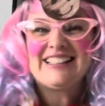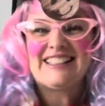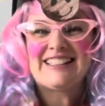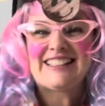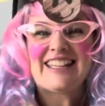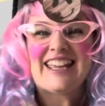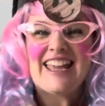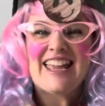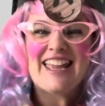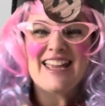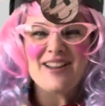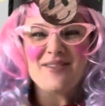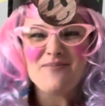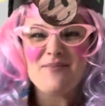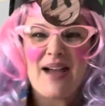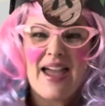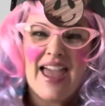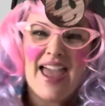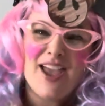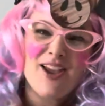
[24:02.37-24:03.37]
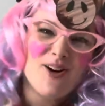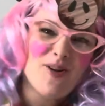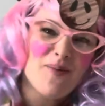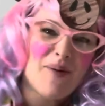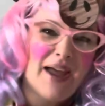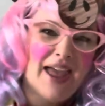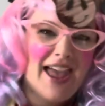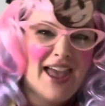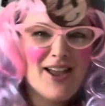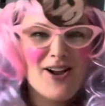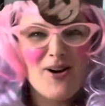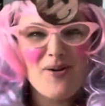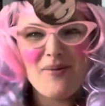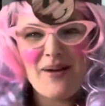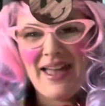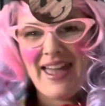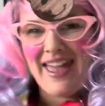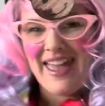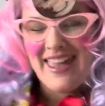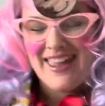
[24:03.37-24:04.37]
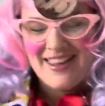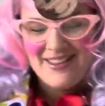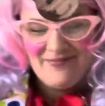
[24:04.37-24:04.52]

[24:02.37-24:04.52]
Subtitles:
Singing way, away, away.